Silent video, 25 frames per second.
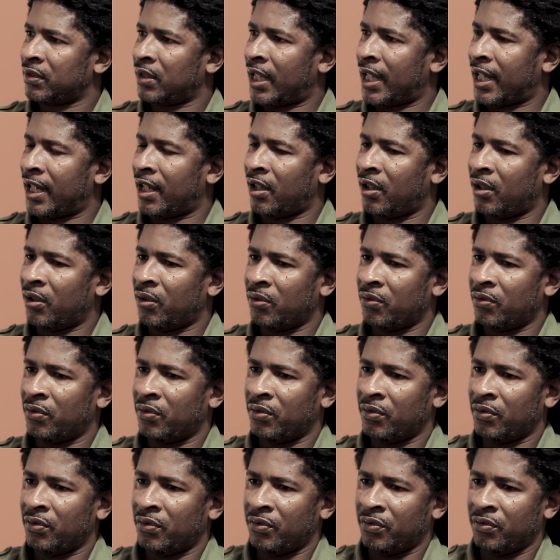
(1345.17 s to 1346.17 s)
how
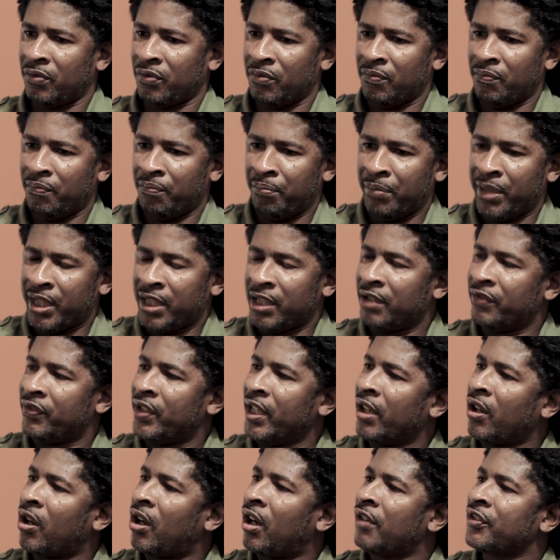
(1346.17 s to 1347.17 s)
many of
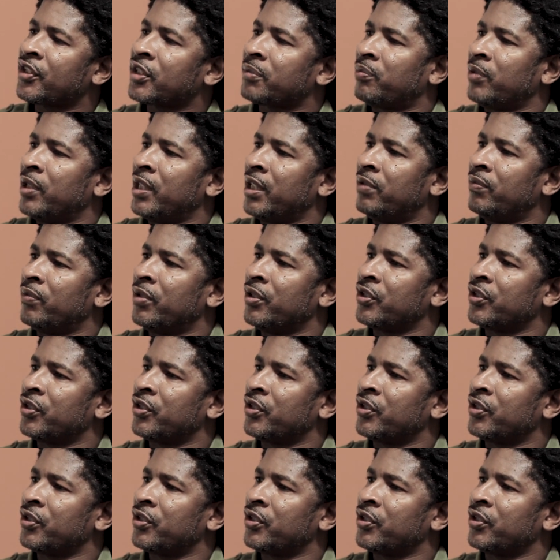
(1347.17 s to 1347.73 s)
their offspring